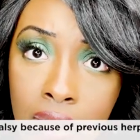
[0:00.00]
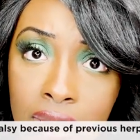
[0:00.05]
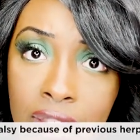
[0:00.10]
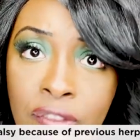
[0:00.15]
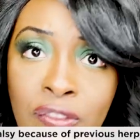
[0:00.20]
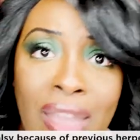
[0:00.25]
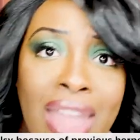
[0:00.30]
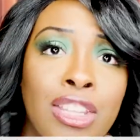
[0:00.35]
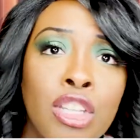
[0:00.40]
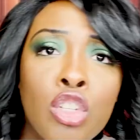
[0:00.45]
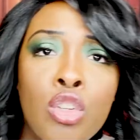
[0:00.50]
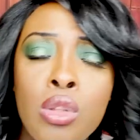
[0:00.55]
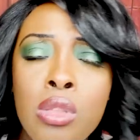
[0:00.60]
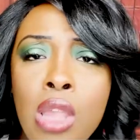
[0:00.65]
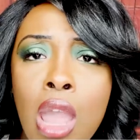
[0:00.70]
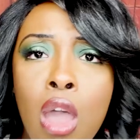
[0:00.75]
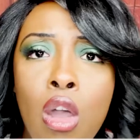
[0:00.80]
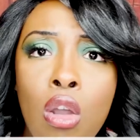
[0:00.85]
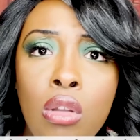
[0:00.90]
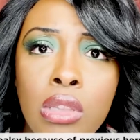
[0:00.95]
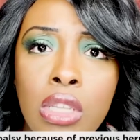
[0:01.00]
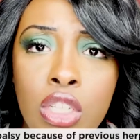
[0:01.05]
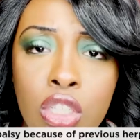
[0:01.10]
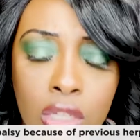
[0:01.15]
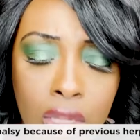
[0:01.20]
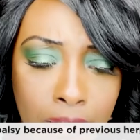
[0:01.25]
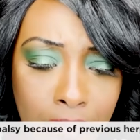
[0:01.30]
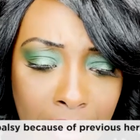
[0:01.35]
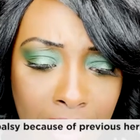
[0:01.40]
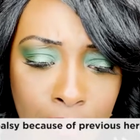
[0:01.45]
The fact that you saw only
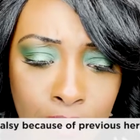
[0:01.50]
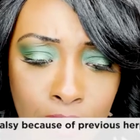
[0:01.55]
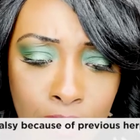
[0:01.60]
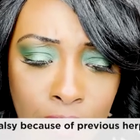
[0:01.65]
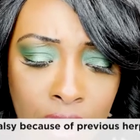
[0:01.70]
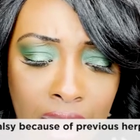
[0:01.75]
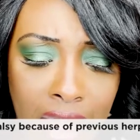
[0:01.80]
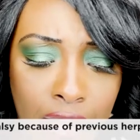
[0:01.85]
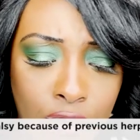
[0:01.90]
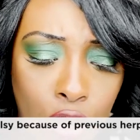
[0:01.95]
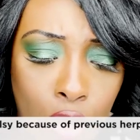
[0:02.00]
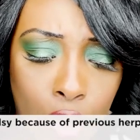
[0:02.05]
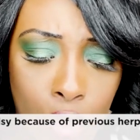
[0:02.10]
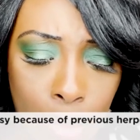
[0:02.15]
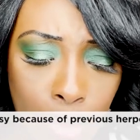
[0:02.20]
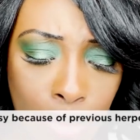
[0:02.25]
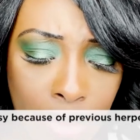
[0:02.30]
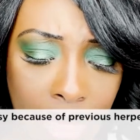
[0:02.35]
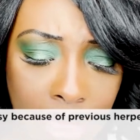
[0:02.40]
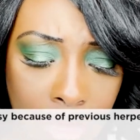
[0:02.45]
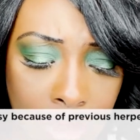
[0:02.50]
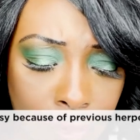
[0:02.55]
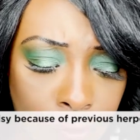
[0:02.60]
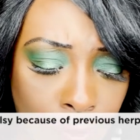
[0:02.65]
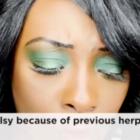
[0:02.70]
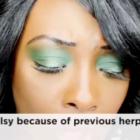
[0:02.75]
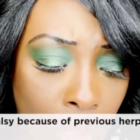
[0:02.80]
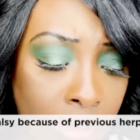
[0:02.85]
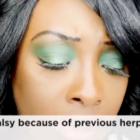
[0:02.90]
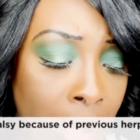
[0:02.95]
should have gave you a clue that this is
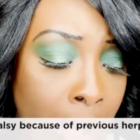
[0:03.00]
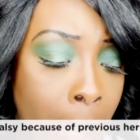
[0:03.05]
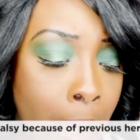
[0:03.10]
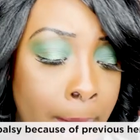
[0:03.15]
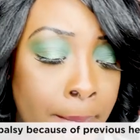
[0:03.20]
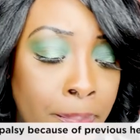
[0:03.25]
false.